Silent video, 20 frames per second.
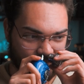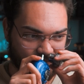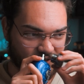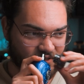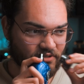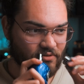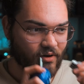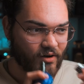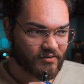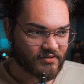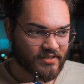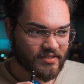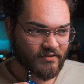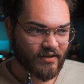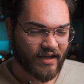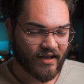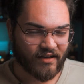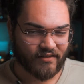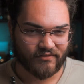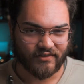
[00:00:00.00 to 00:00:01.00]
but you also
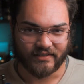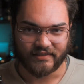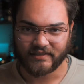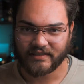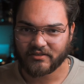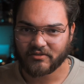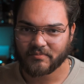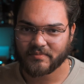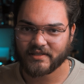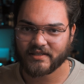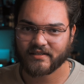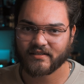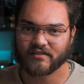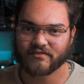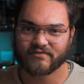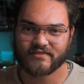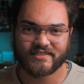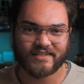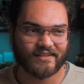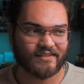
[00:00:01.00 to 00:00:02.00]
have a little bit
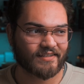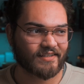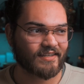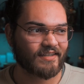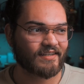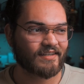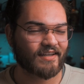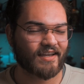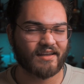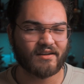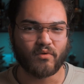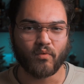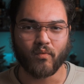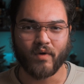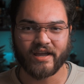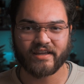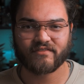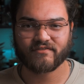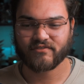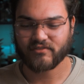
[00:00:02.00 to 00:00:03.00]
of delicate kind of
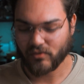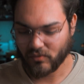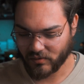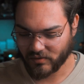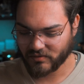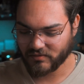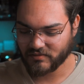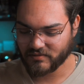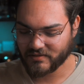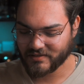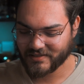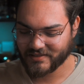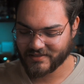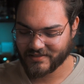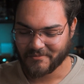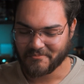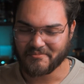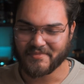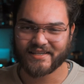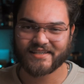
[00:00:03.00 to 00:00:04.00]
white
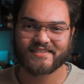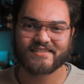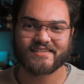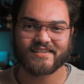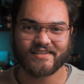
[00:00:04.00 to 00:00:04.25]
florals mixed